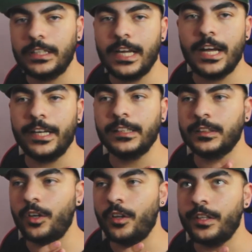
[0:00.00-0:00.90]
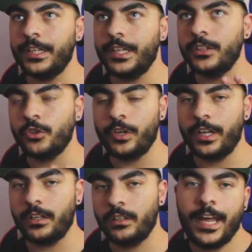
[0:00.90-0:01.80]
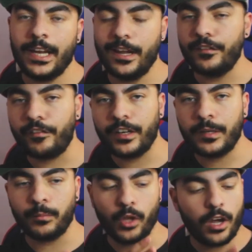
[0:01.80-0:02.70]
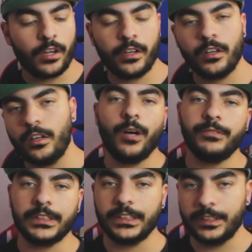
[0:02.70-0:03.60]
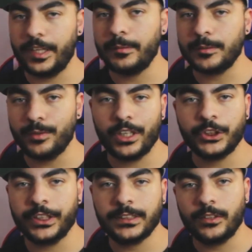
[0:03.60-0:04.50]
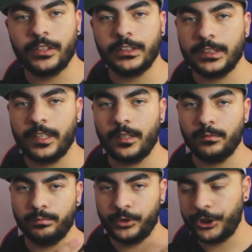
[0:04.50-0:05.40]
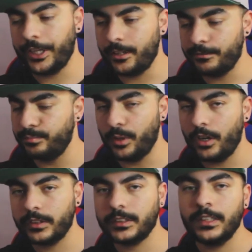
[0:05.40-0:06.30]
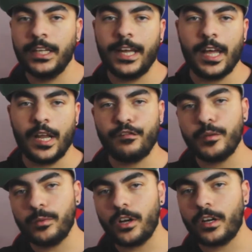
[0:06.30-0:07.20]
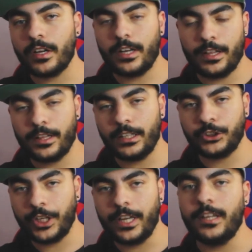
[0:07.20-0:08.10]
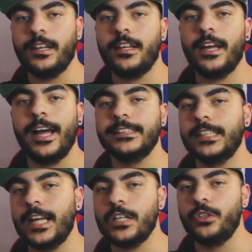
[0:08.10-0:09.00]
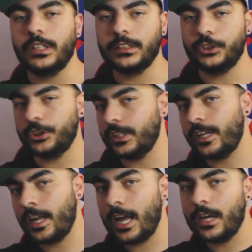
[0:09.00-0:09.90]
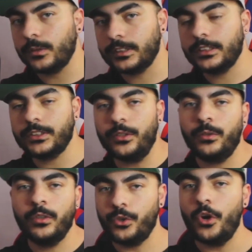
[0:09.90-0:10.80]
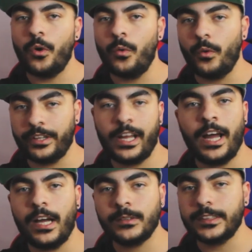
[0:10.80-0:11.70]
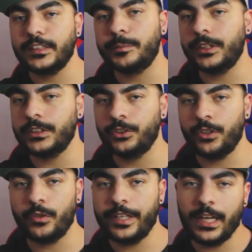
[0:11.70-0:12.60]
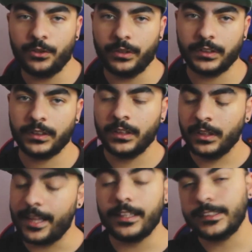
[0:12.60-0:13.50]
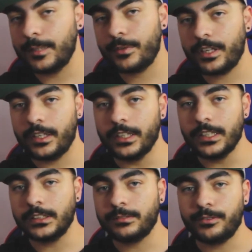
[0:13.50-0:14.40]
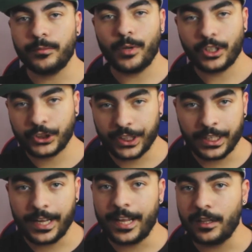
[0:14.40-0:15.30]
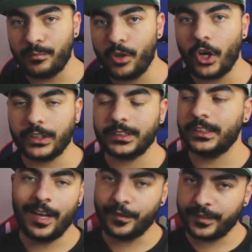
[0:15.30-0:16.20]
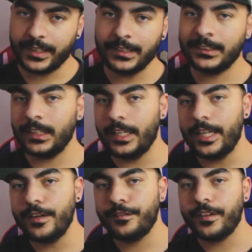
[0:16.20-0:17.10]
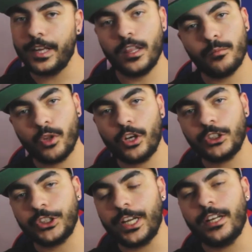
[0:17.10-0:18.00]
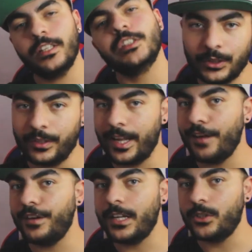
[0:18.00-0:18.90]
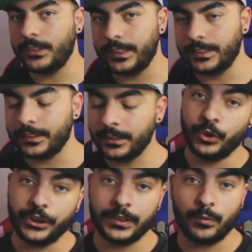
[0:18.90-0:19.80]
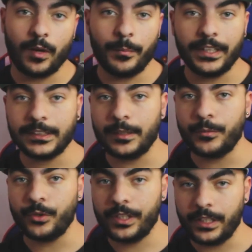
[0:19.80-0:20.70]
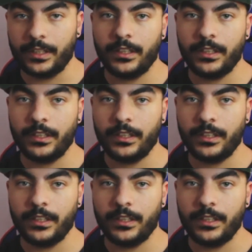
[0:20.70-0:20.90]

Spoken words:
that is on the internet, and every block, obviously the name is blockchain, so there's like a chain of blocks, and every block in that chain has an address, just like a house. So you know where that house is because you know the address. And the same thing is for blockchain and the blocks. NFTs live in the blockchain, so they have addresses, which is what makes them unique.